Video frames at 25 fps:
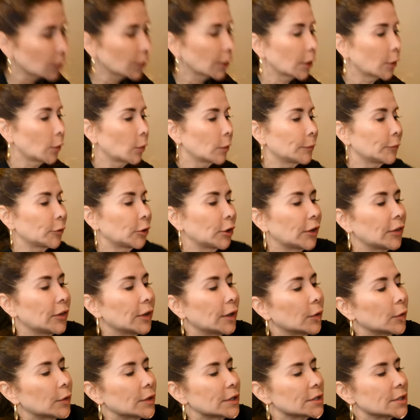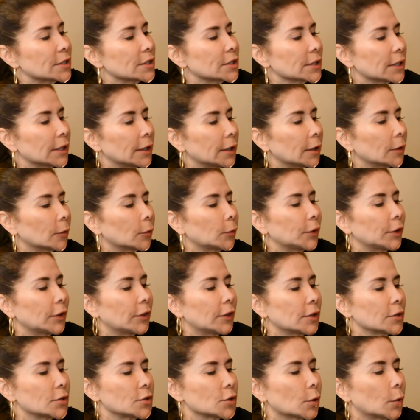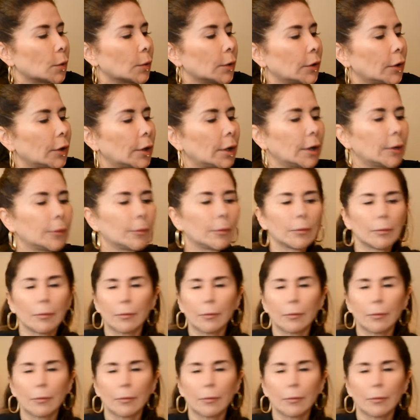now I'm gonna degrease the skin with the toner.